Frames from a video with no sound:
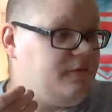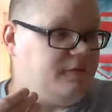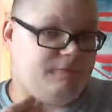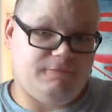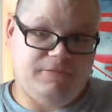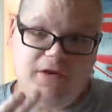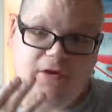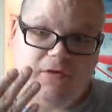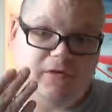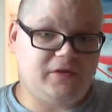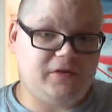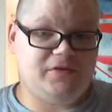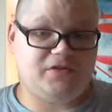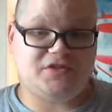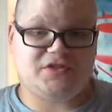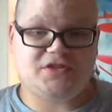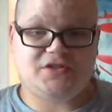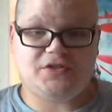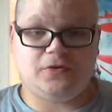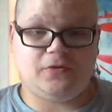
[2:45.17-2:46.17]
very good
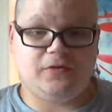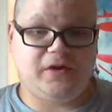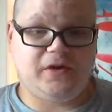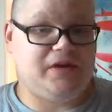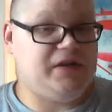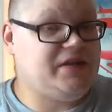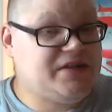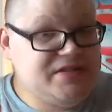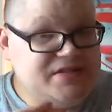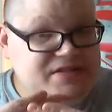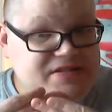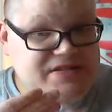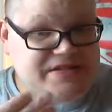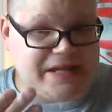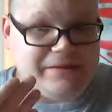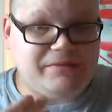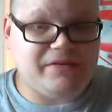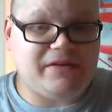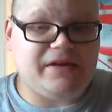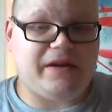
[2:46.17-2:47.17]
story,
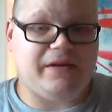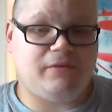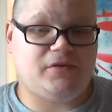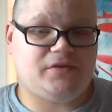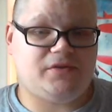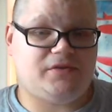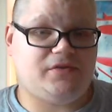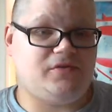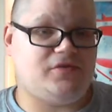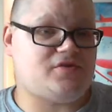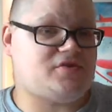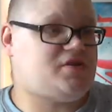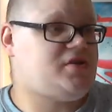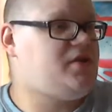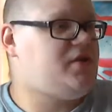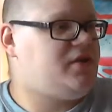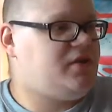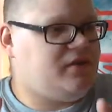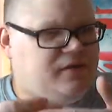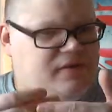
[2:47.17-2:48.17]
same
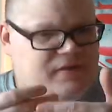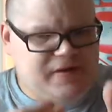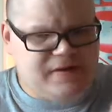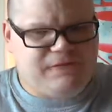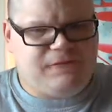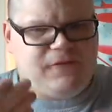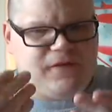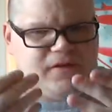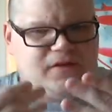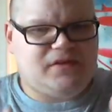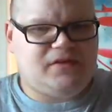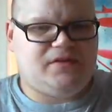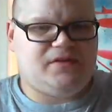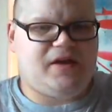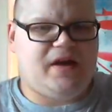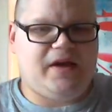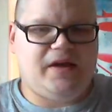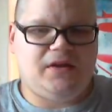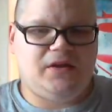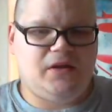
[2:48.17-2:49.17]
characters, different
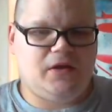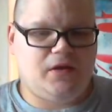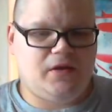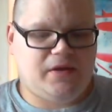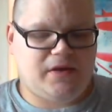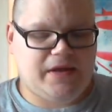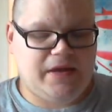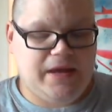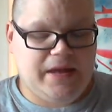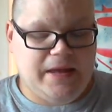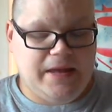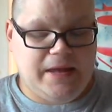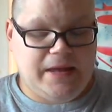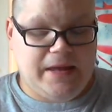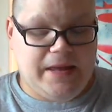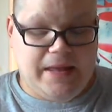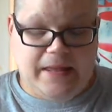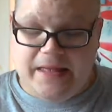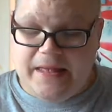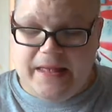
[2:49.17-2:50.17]
dialogue,
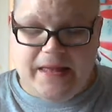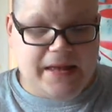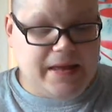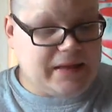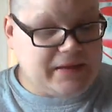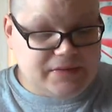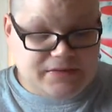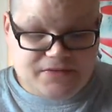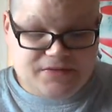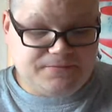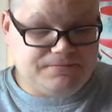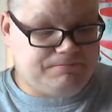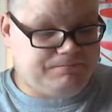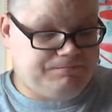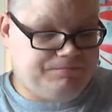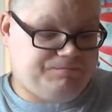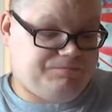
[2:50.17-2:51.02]
and